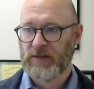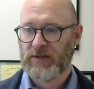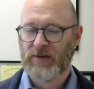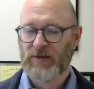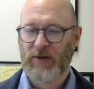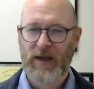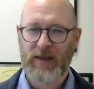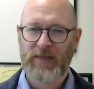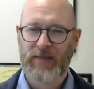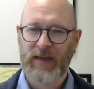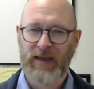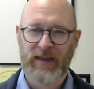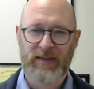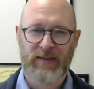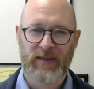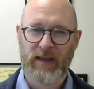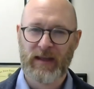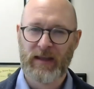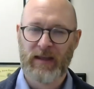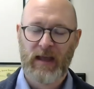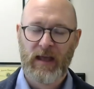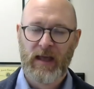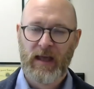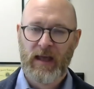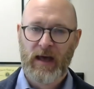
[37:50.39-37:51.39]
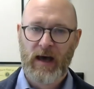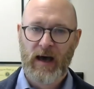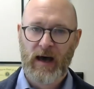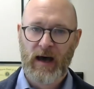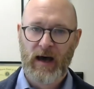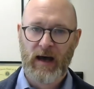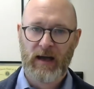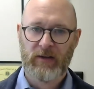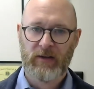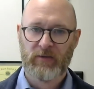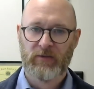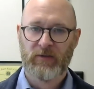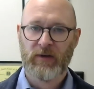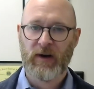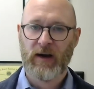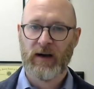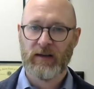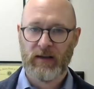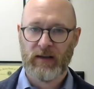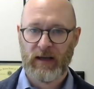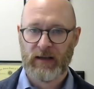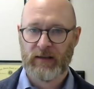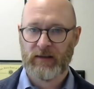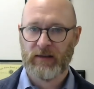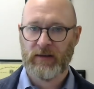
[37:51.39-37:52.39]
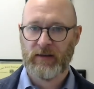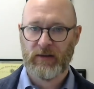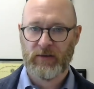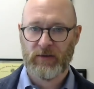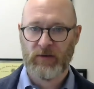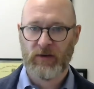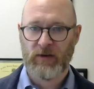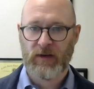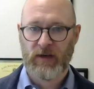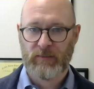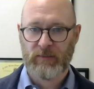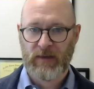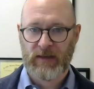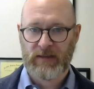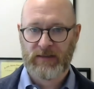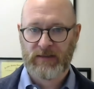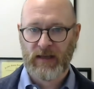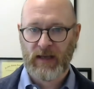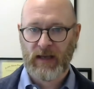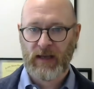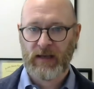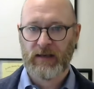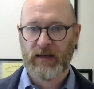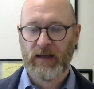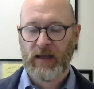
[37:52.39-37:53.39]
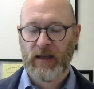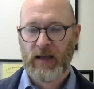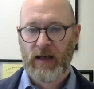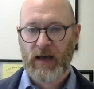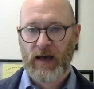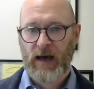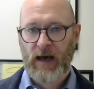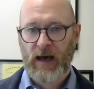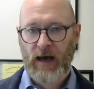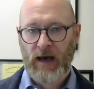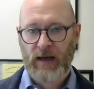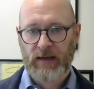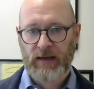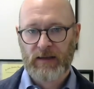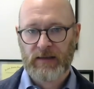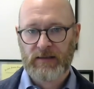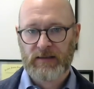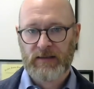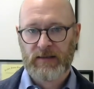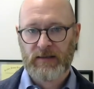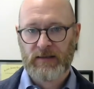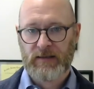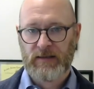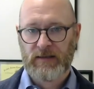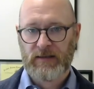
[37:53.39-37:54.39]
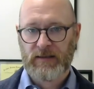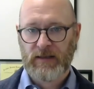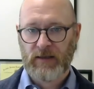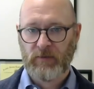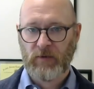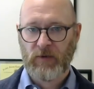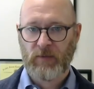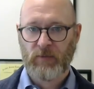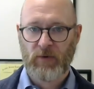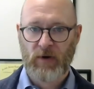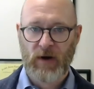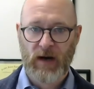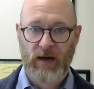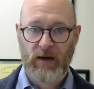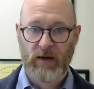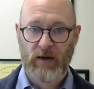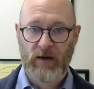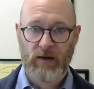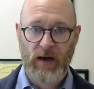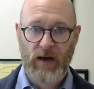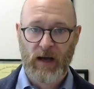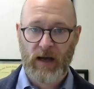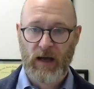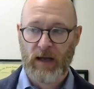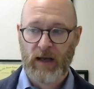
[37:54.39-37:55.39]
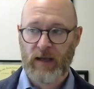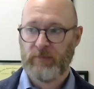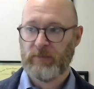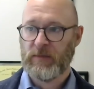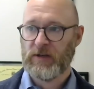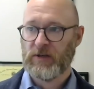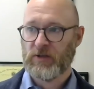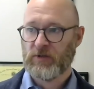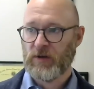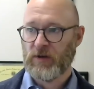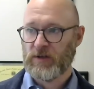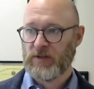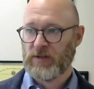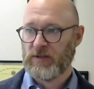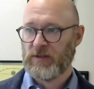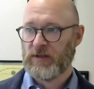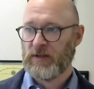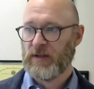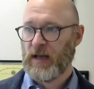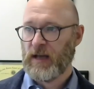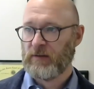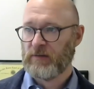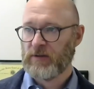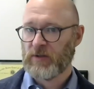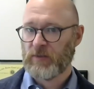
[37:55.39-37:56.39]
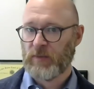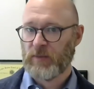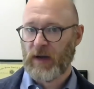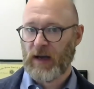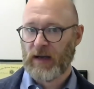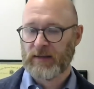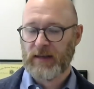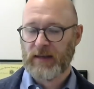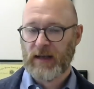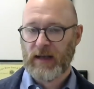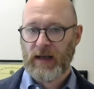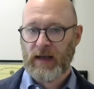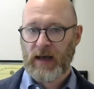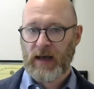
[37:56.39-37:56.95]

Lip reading: And so I think that it's very likely that they're going to maintain consistency with prior administrations in that respect.